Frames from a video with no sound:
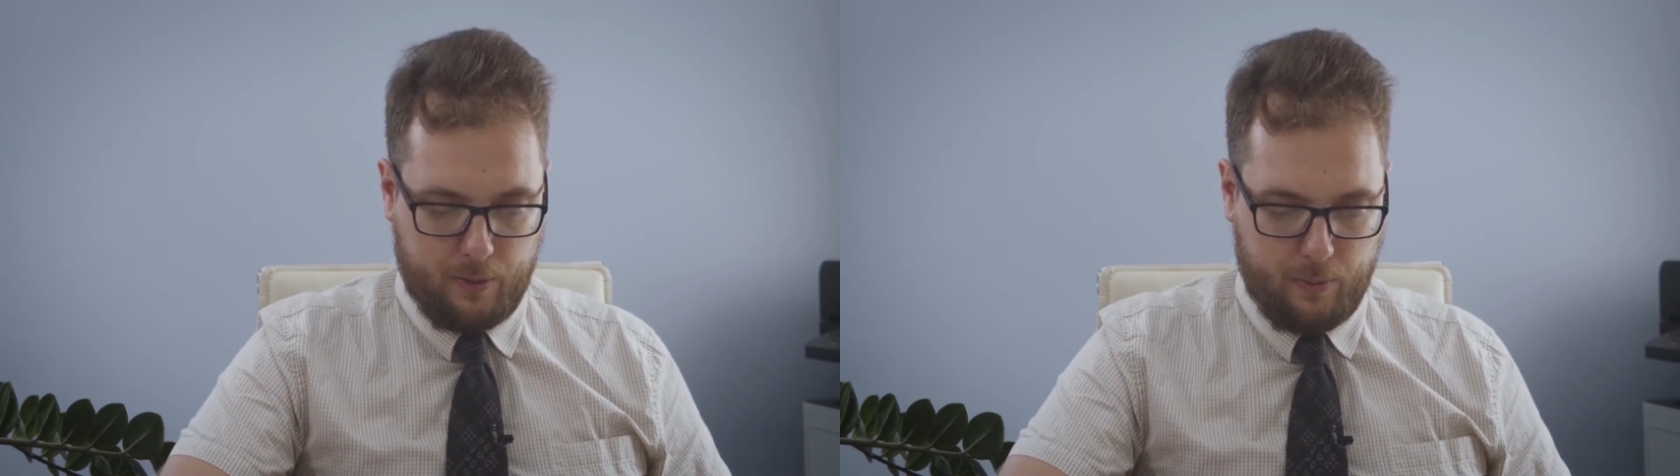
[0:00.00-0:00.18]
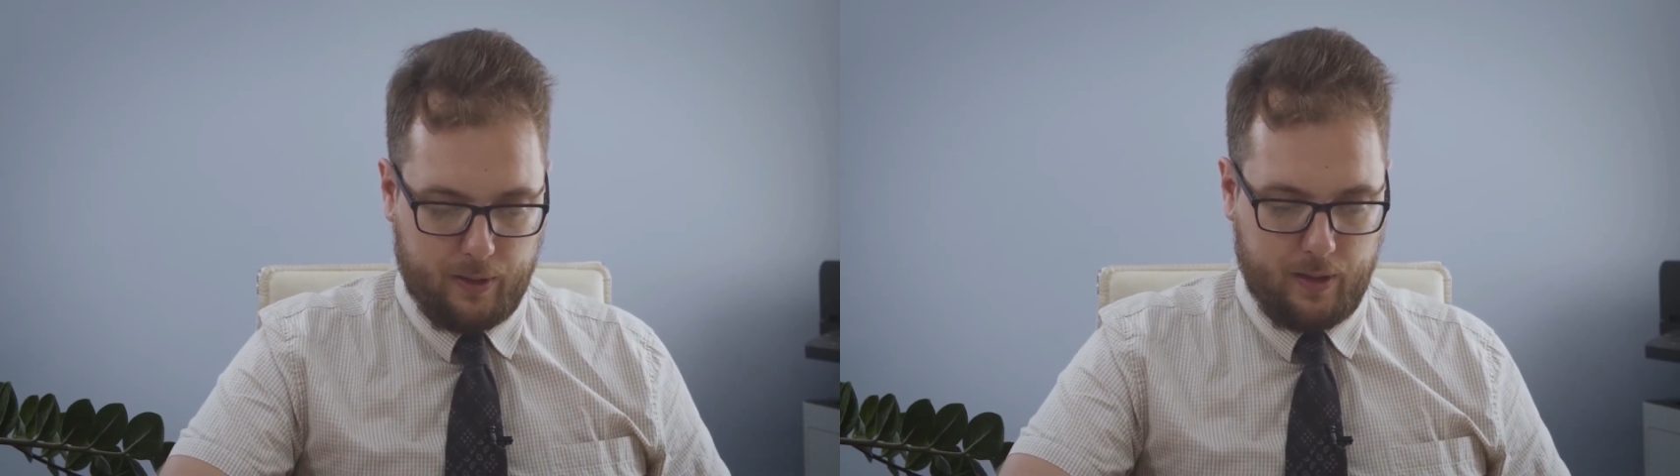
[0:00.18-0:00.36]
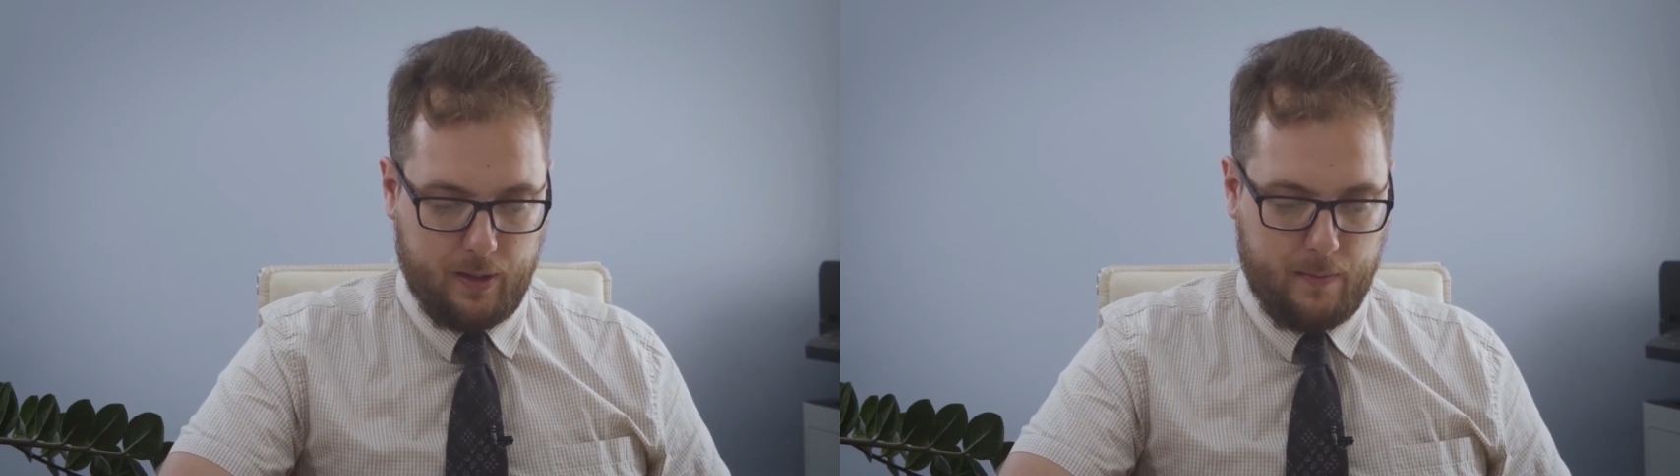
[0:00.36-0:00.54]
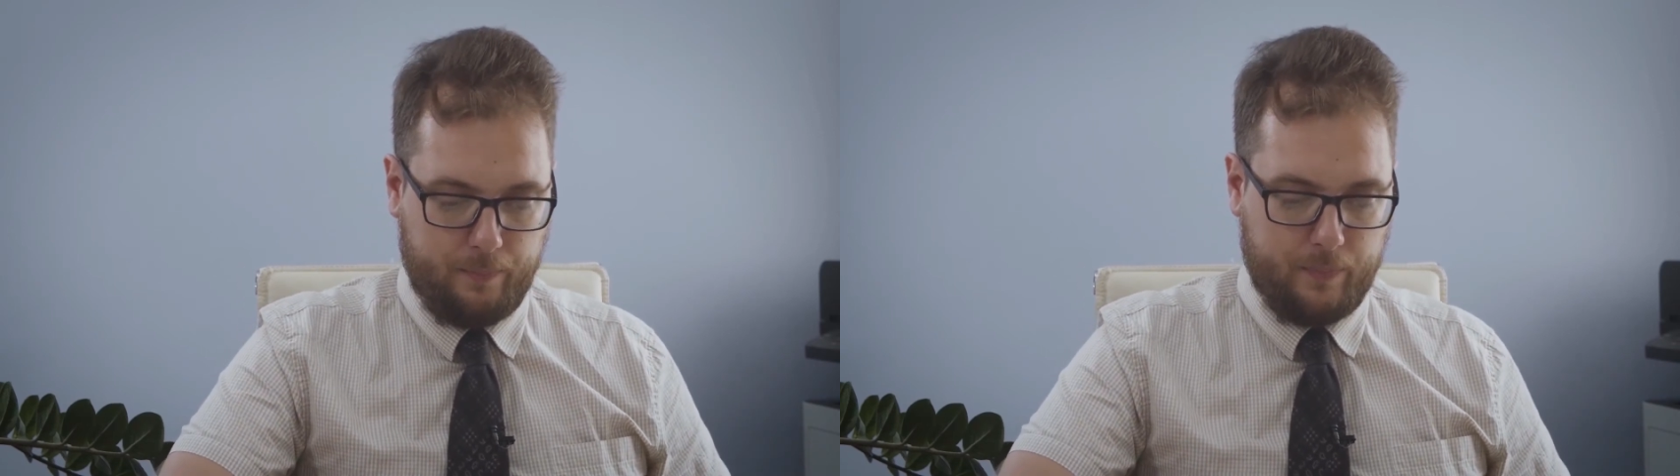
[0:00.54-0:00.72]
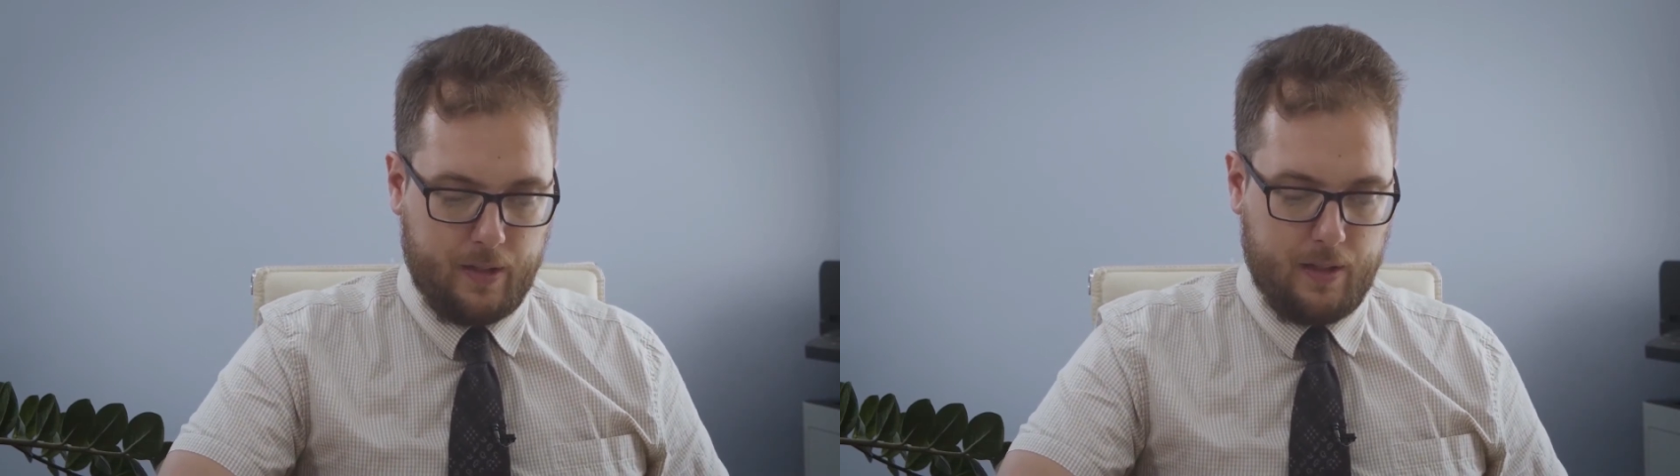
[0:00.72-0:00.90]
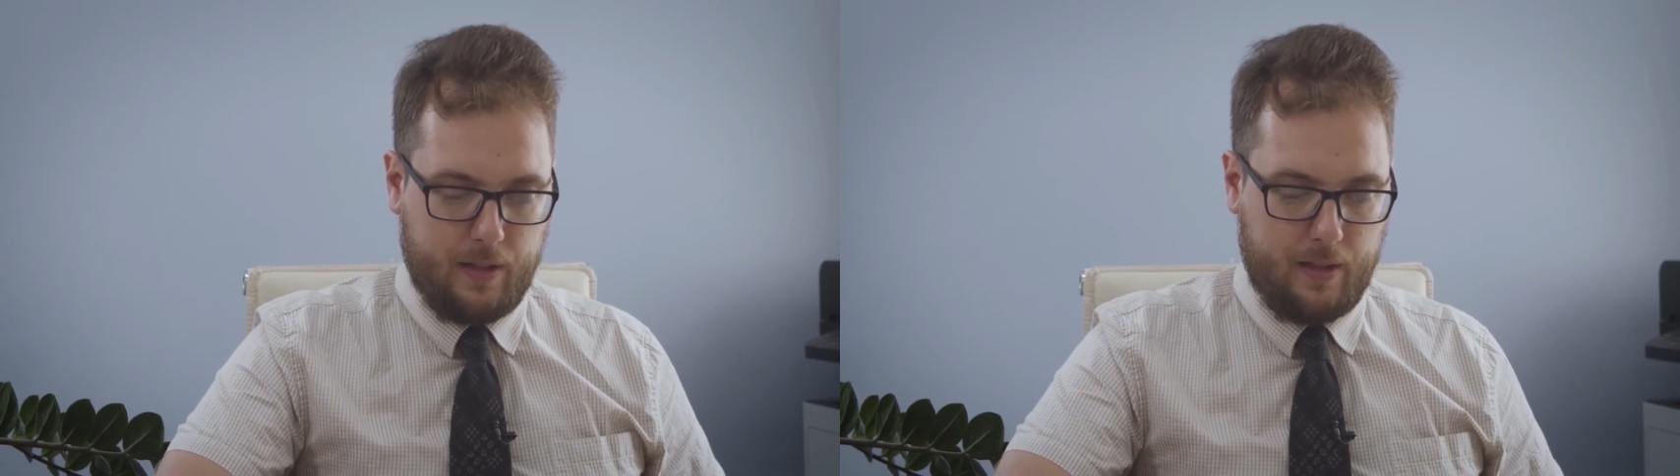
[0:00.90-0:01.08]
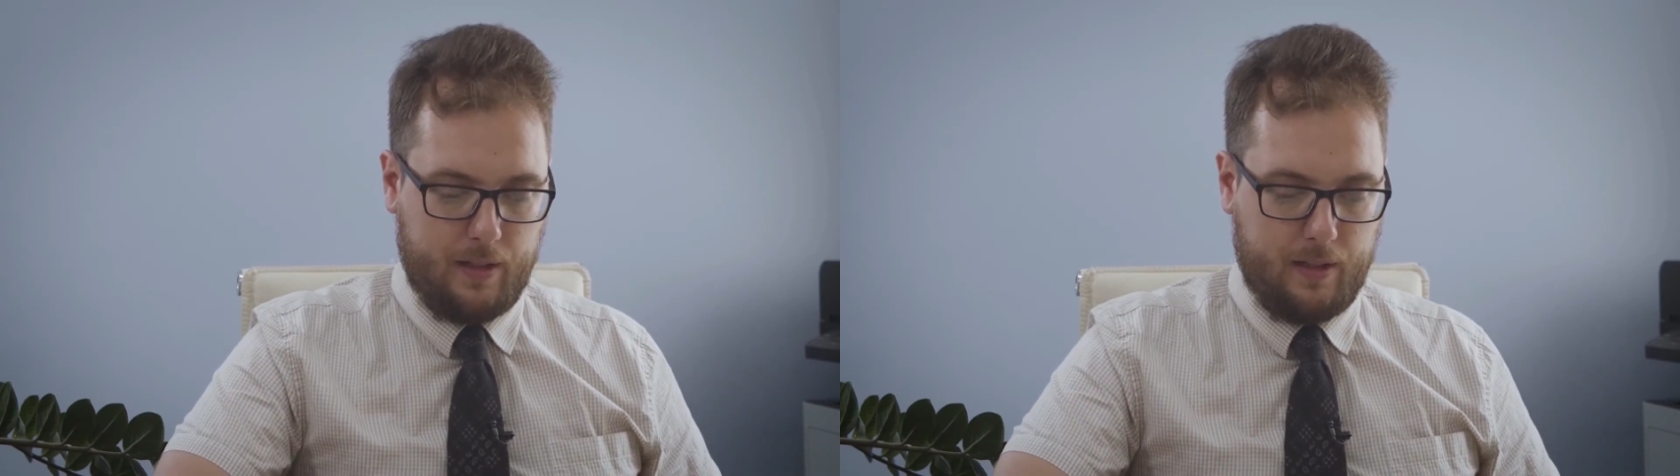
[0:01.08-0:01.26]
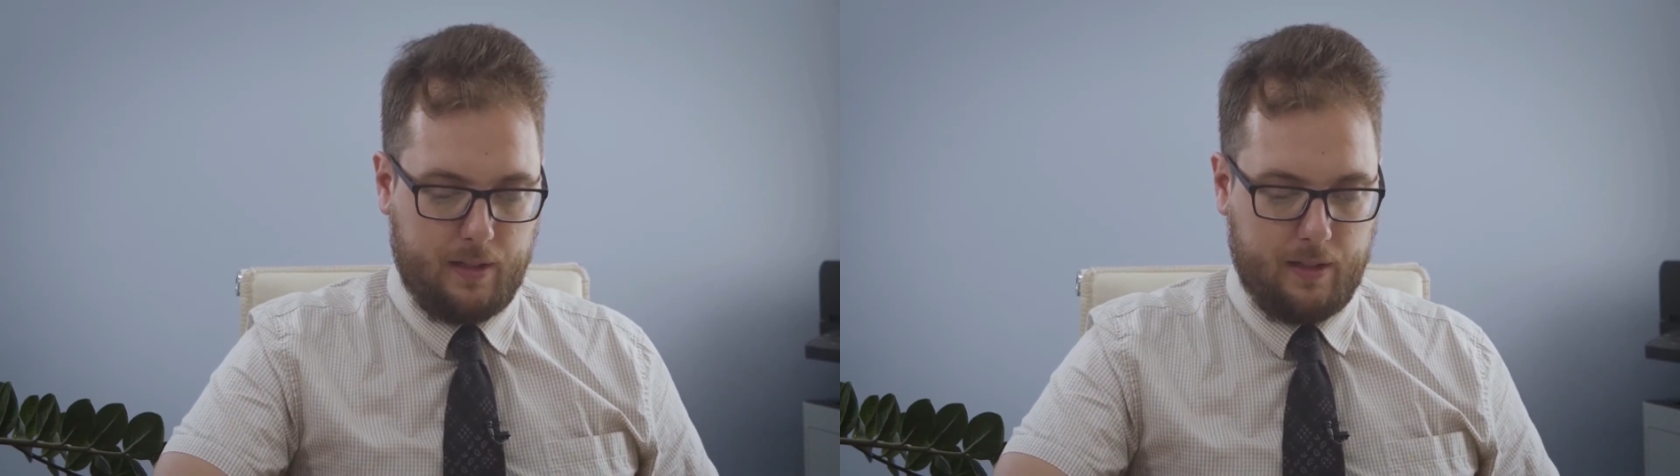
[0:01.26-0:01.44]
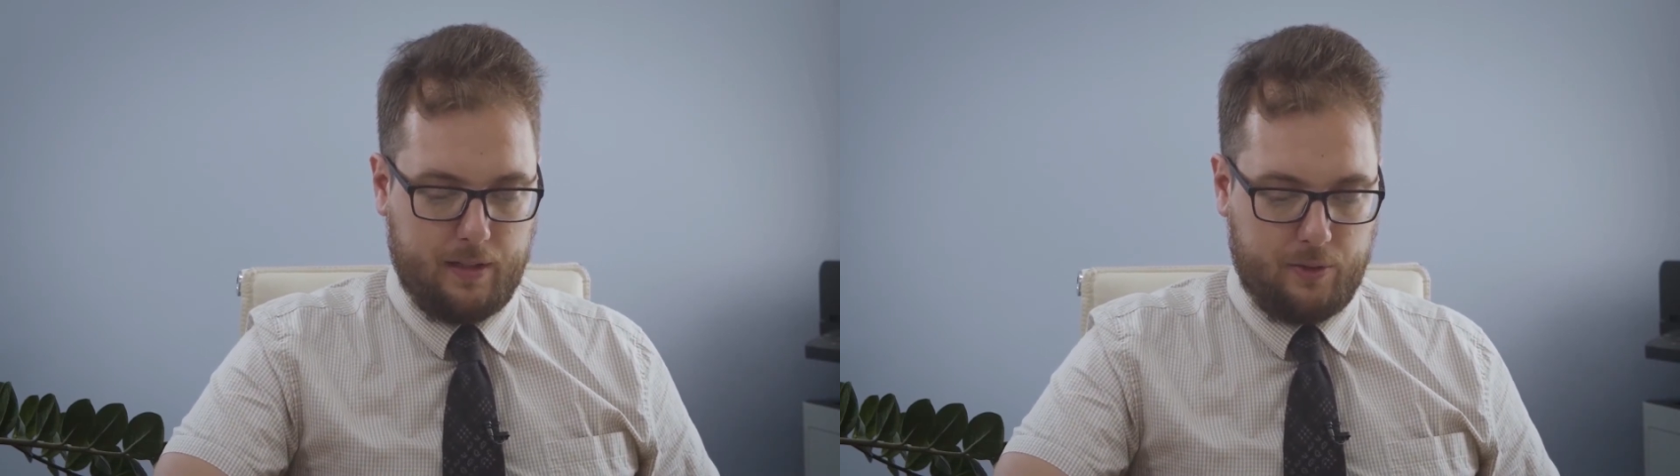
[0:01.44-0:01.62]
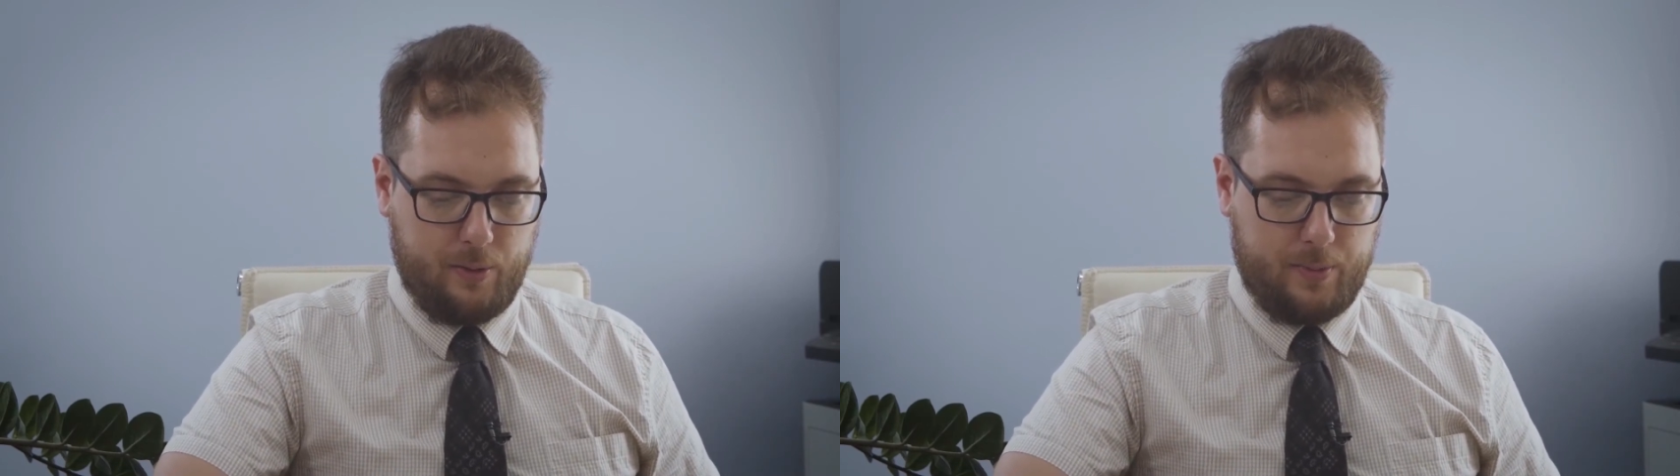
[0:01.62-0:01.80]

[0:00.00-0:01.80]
in mosques, and imam